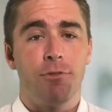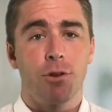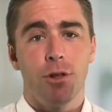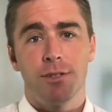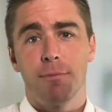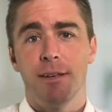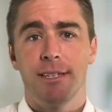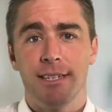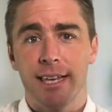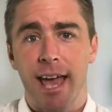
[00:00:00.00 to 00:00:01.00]
closing
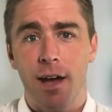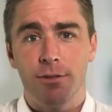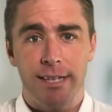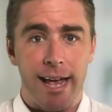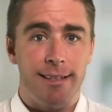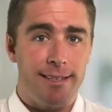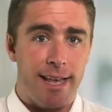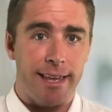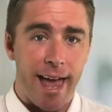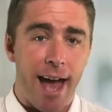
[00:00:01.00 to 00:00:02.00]
business accounts and
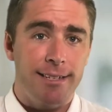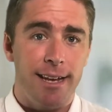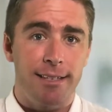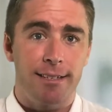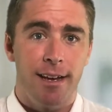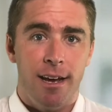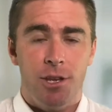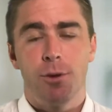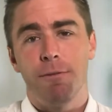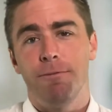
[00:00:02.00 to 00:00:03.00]
selling assets,
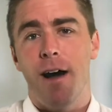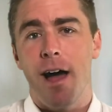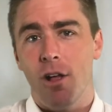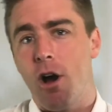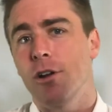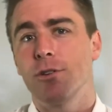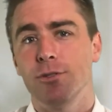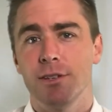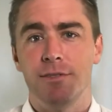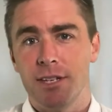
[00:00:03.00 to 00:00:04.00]
you can file
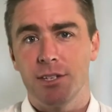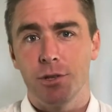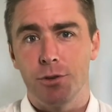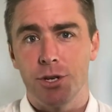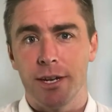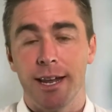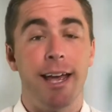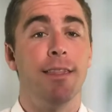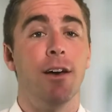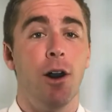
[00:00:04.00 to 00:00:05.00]
articles of dissolution
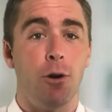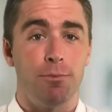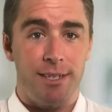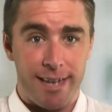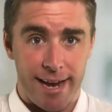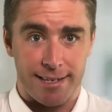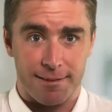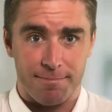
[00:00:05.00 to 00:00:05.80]
in the home state.